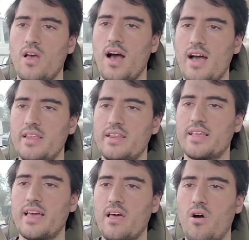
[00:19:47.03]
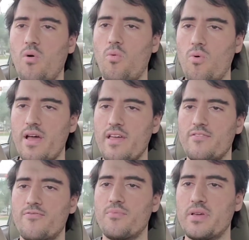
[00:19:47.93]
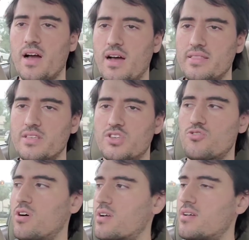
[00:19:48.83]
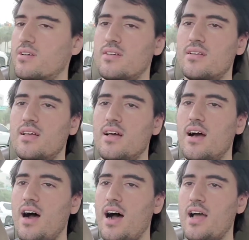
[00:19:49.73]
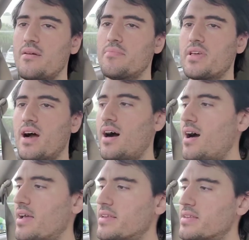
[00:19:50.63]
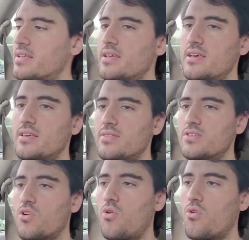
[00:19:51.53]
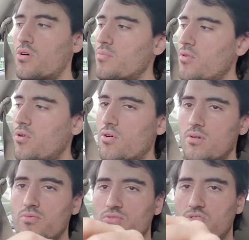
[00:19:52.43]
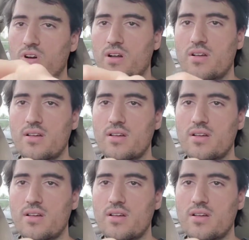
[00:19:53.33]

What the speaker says: I need to get away from behind this truck. I am behind this horrible, horrible truck